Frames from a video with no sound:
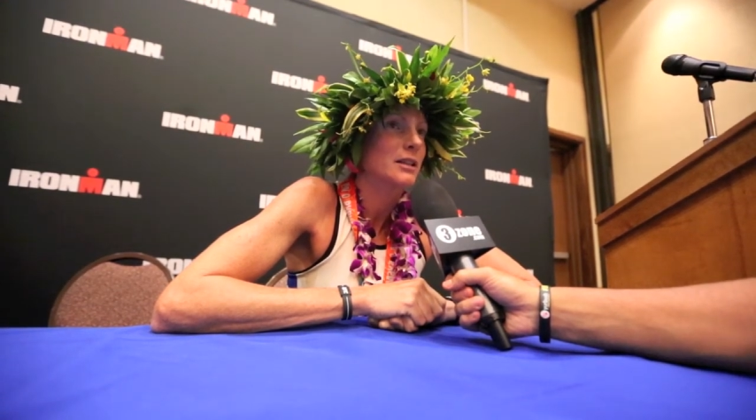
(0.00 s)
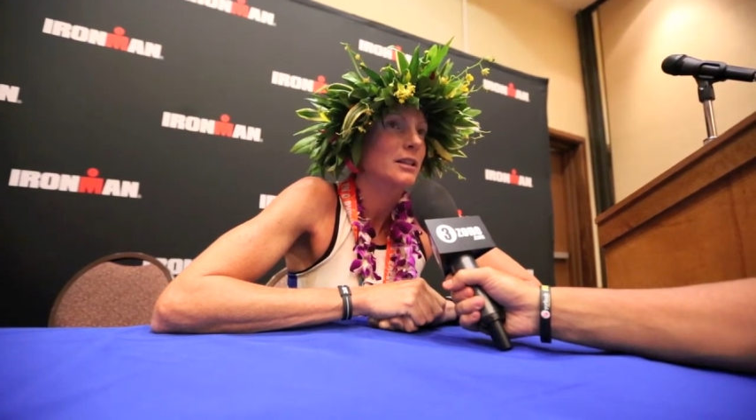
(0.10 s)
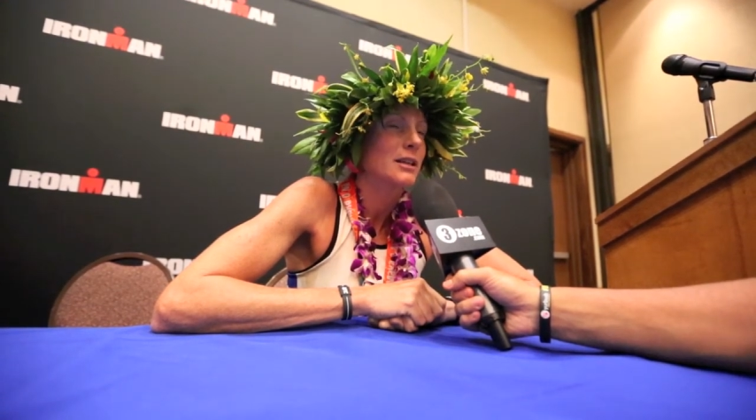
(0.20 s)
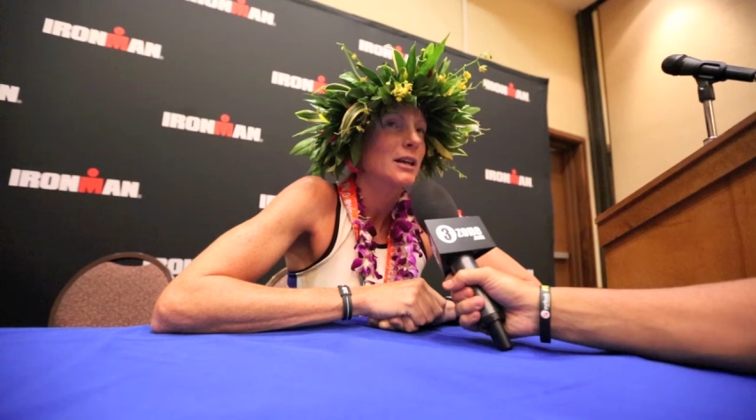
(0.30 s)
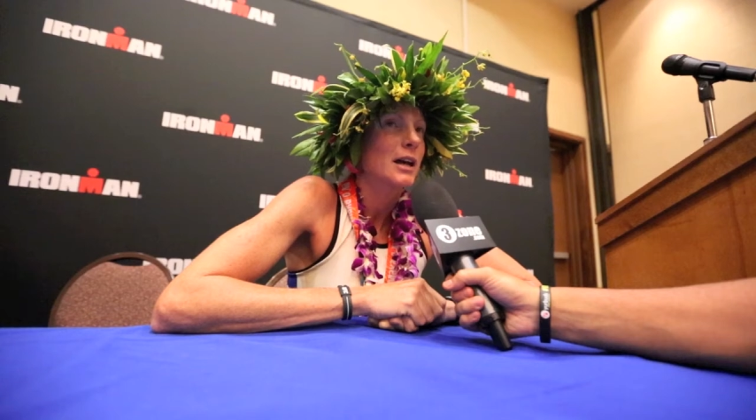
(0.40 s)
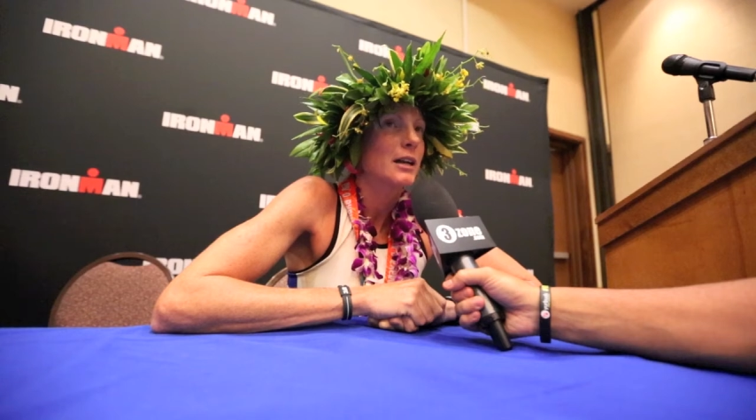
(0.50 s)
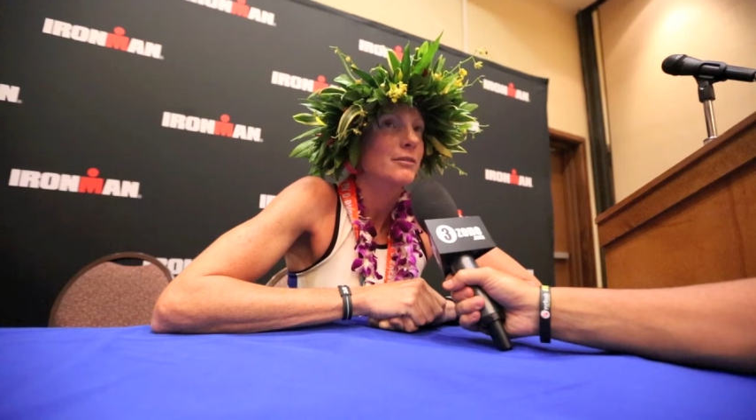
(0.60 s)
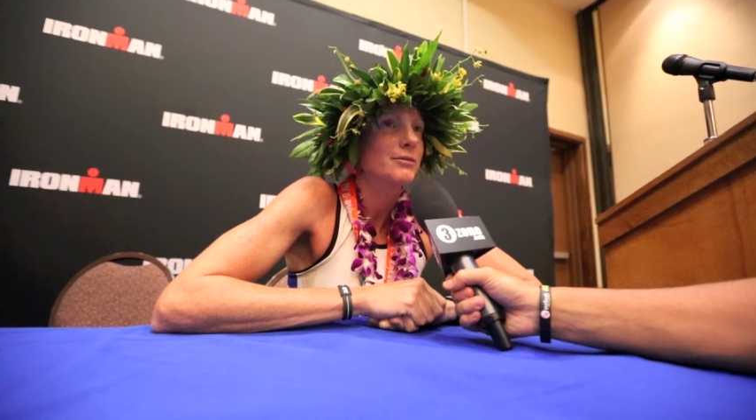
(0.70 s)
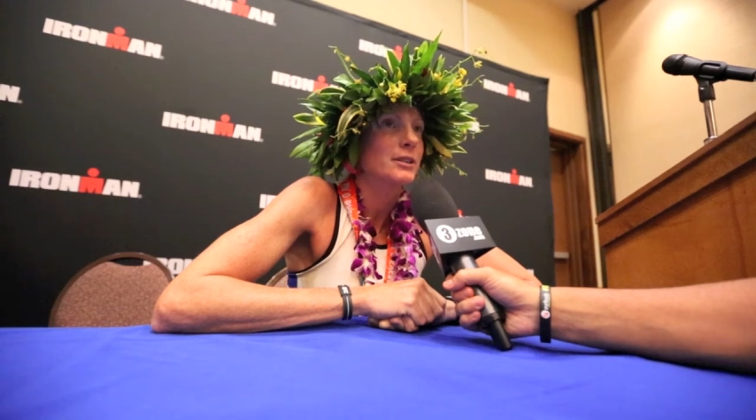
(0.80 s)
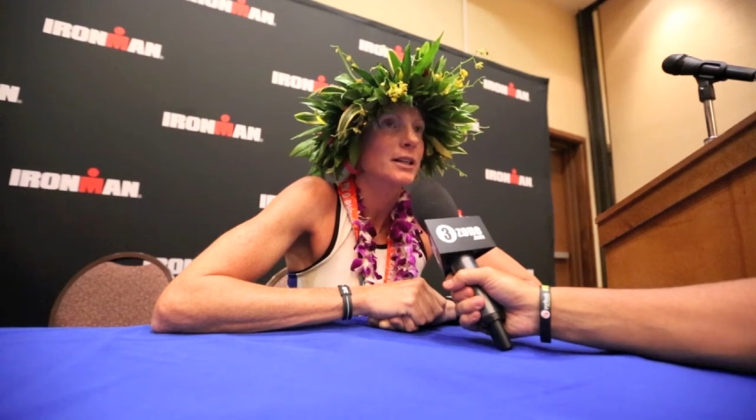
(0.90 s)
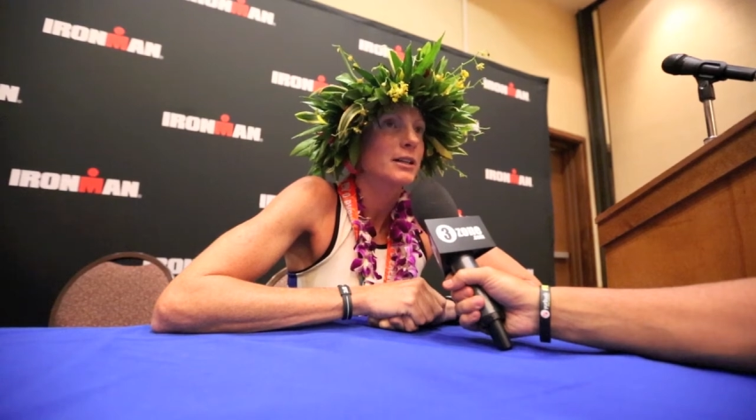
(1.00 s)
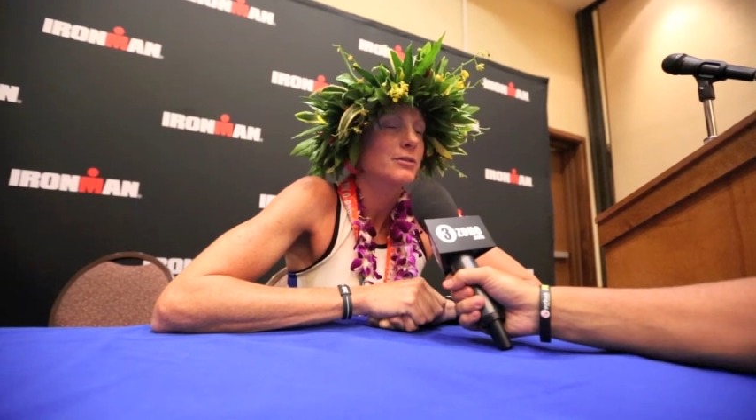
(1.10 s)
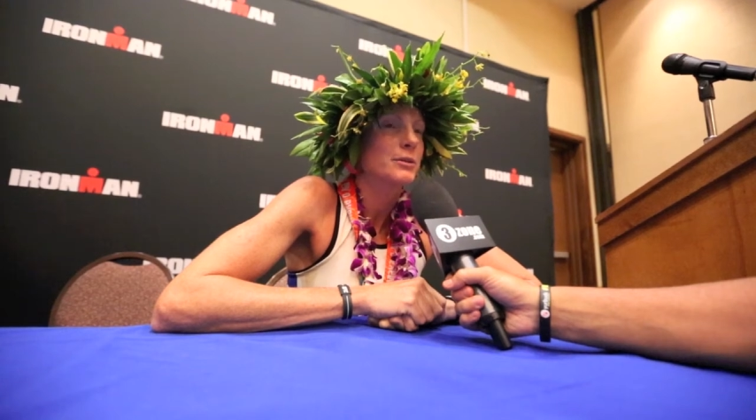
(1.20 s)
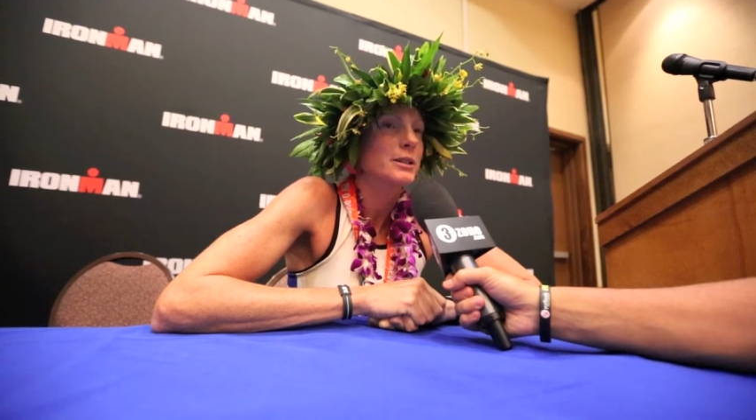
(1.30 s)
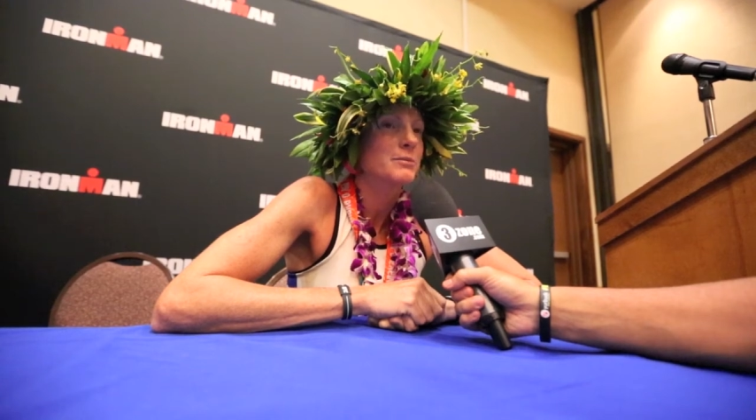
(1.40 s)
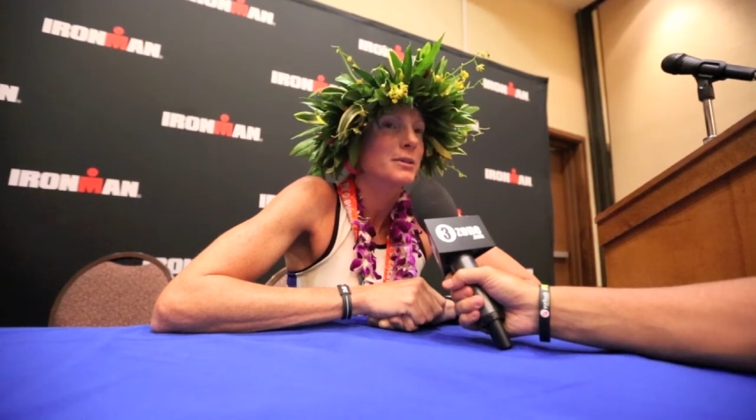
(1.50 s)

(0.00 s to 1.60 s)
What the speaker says: and I feel like I've always